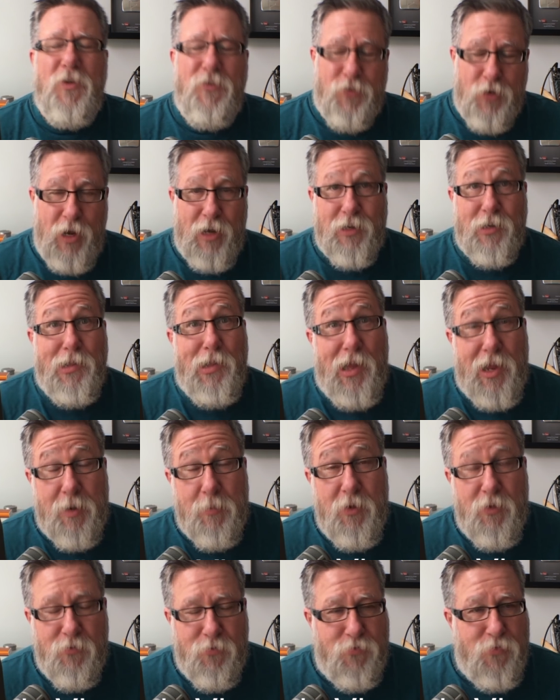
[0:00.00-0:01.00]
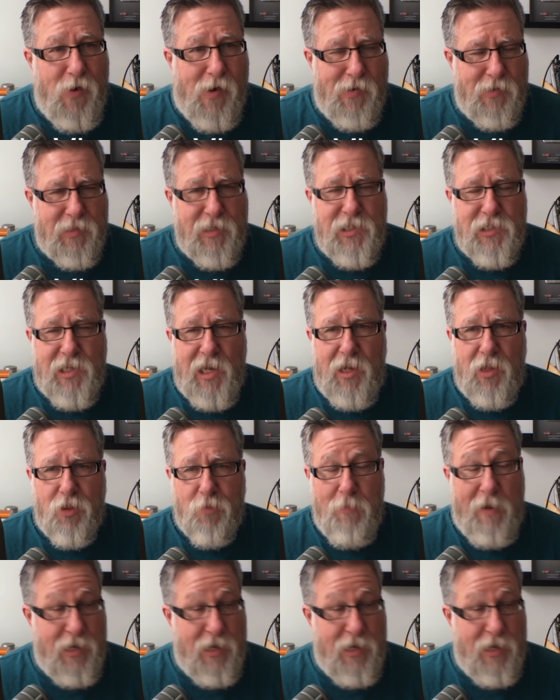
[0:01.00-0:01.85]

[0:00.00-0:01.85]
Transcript: We've talked a lot about Farley's health,